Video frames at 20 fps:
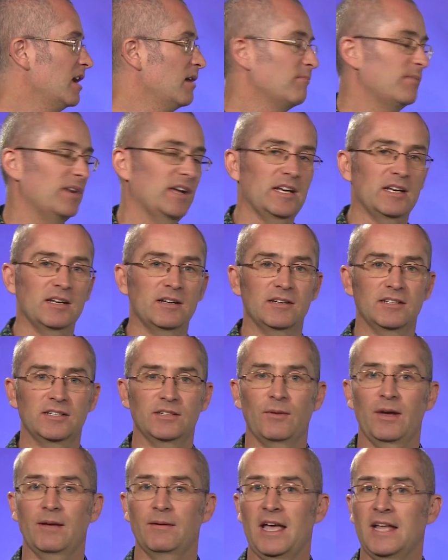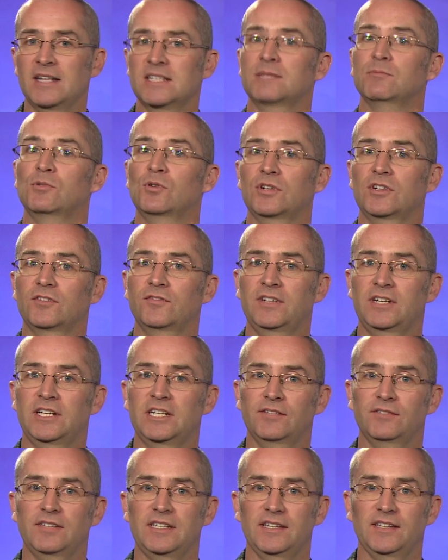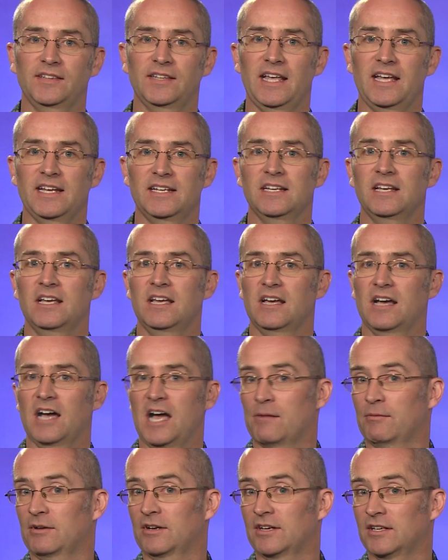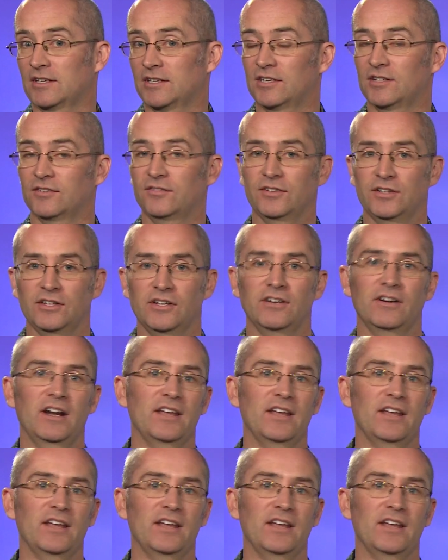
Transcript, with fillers: But to answer more definitively than that, I'm going to defer.